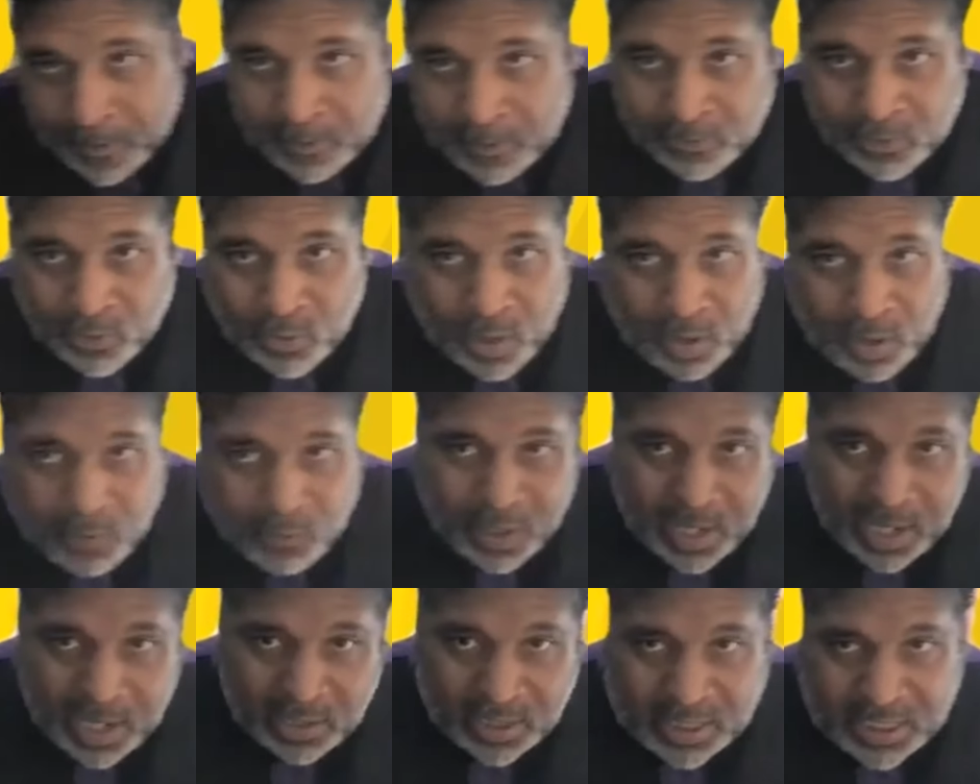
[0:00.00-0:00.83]
So in a
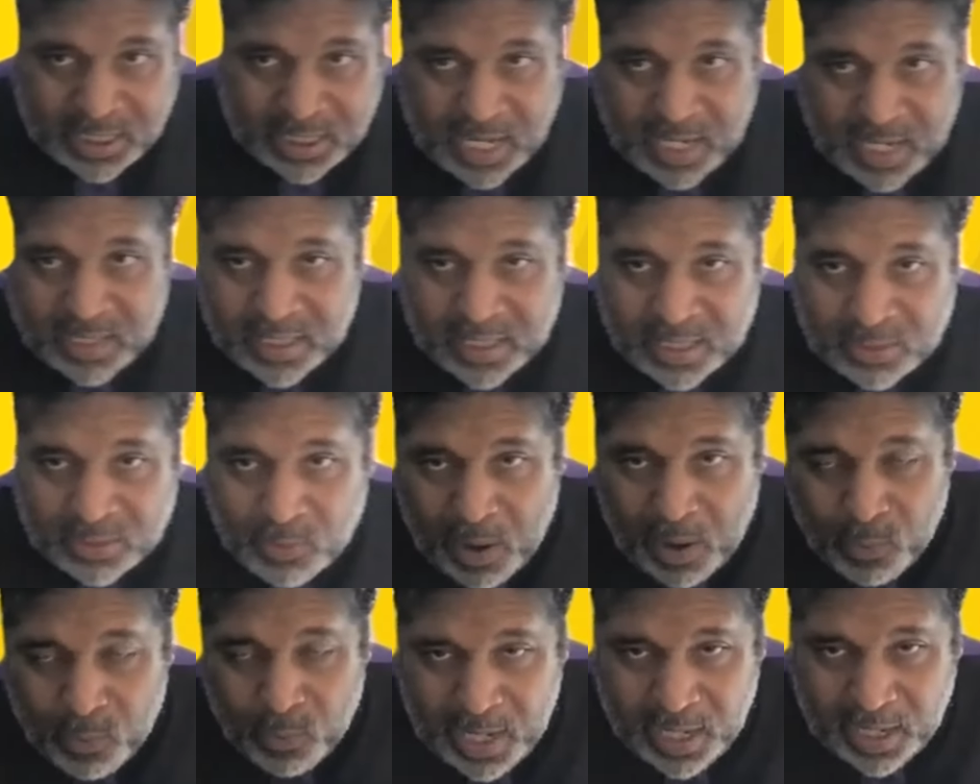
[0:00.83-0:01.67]
real sense,
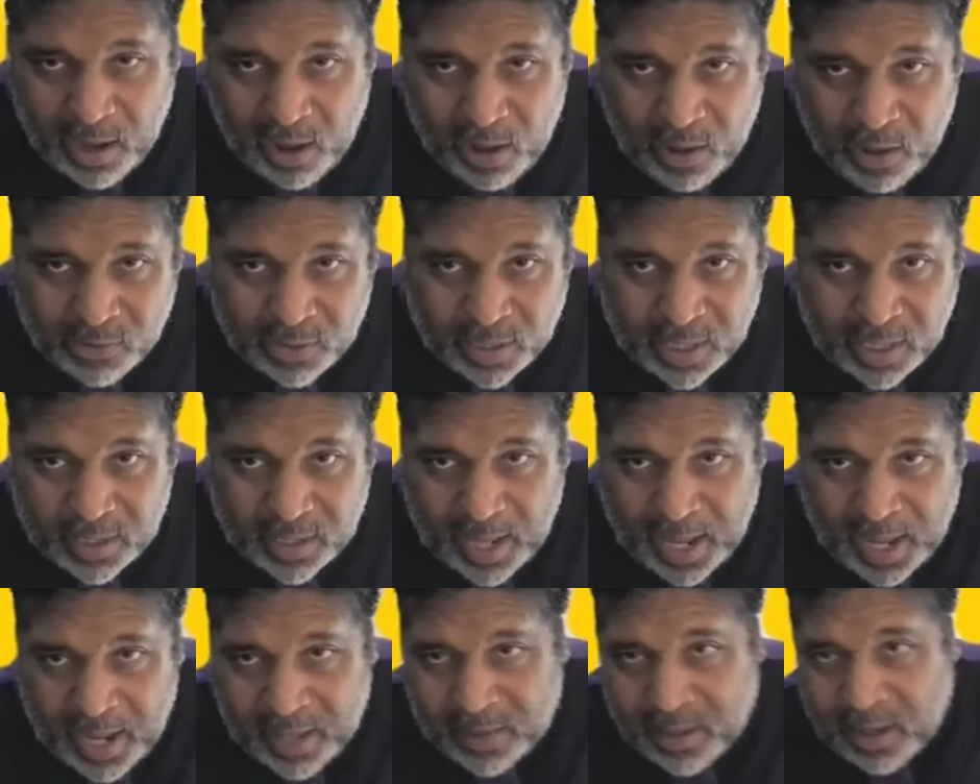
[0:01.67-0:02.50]
what we call
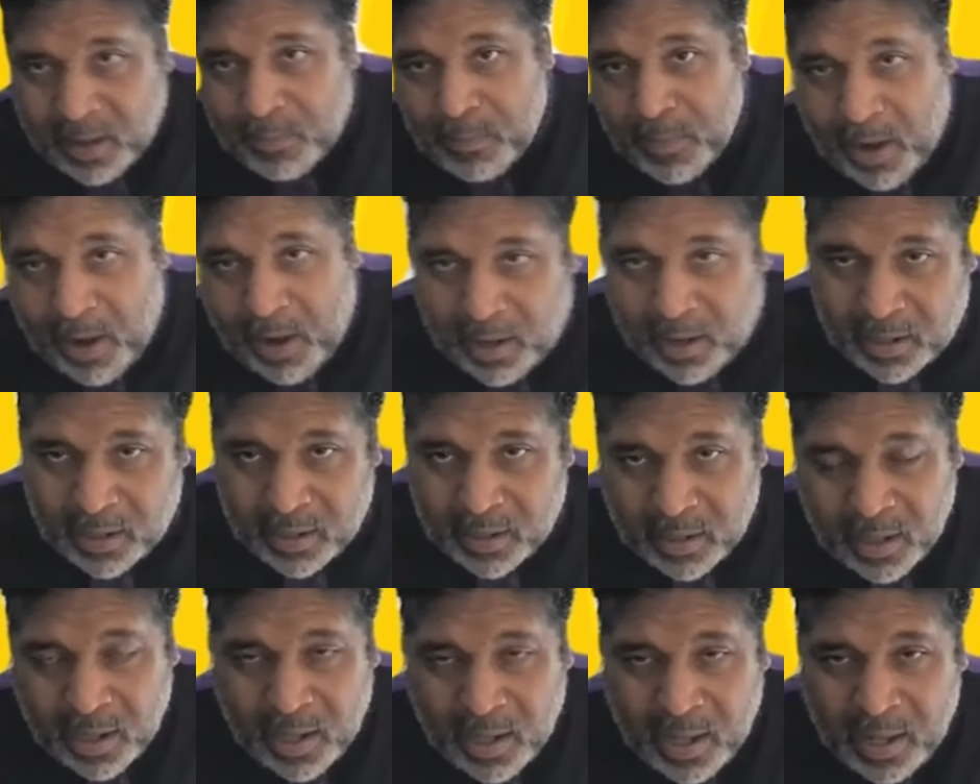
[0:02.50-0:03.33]
today the
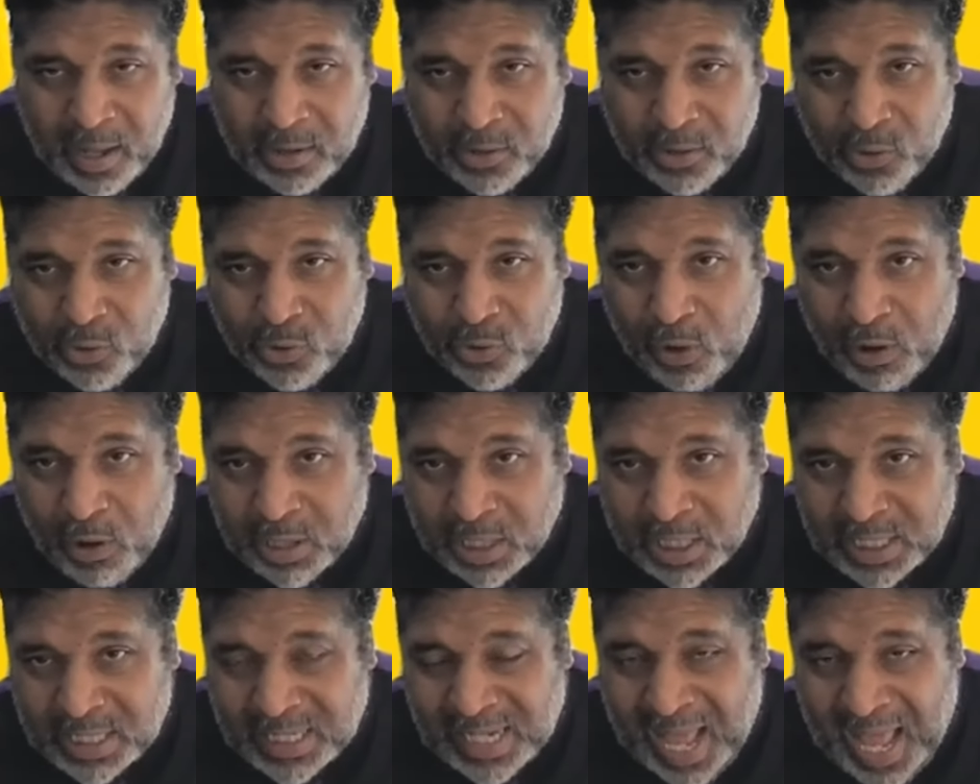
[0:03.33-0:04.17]
American New York
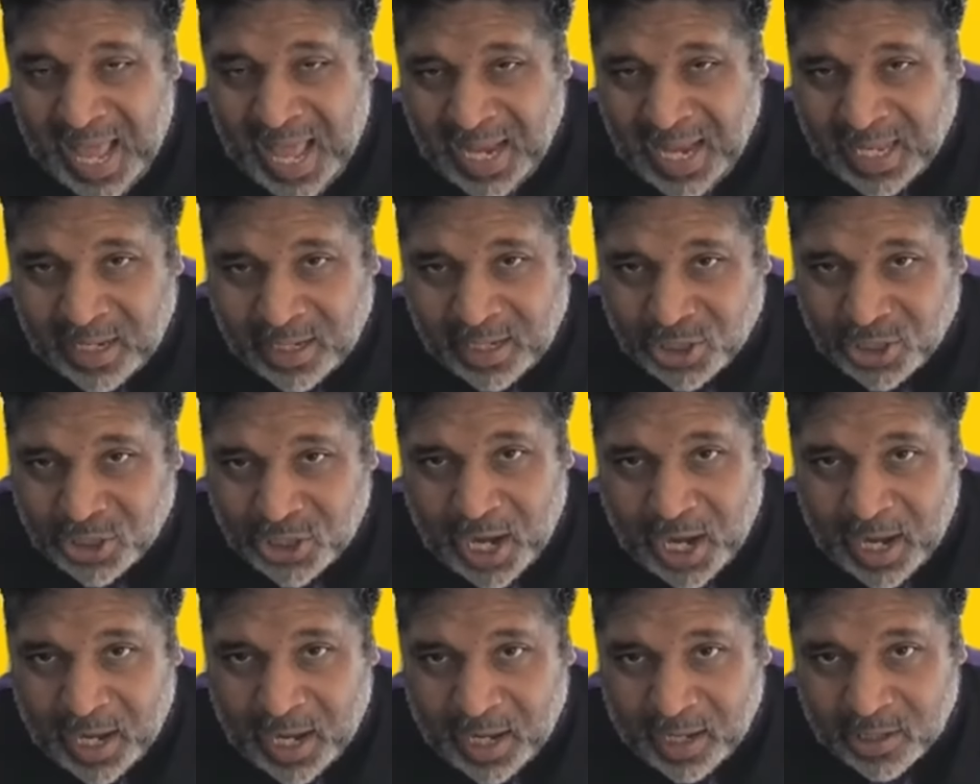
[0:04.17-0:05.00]
Stock
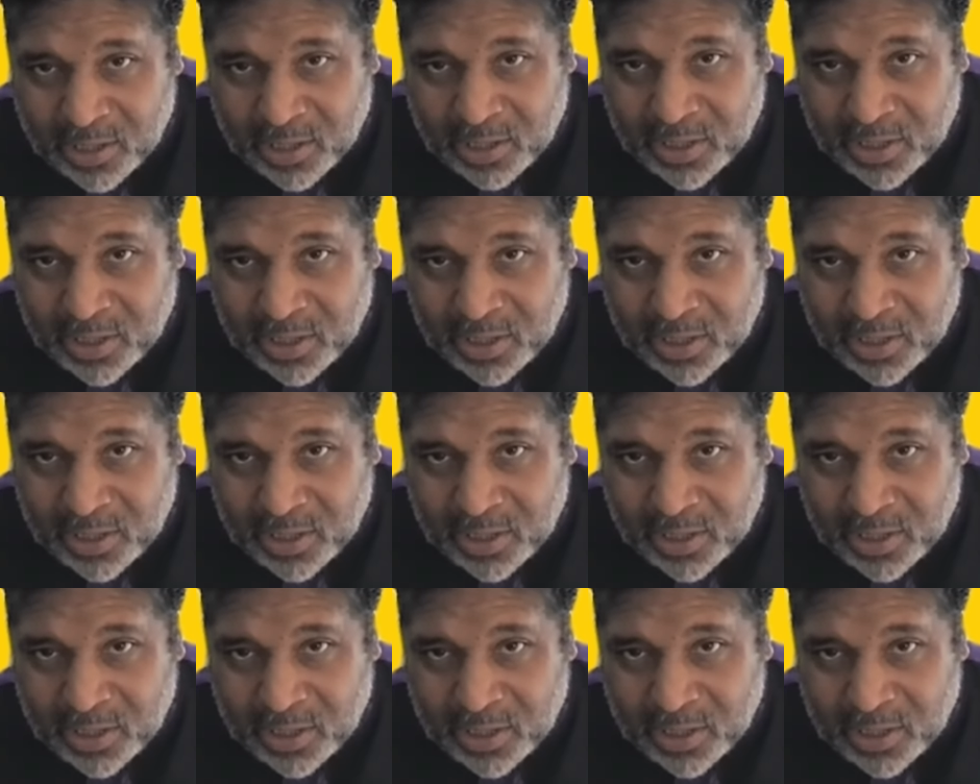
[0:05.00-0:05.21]
Exchange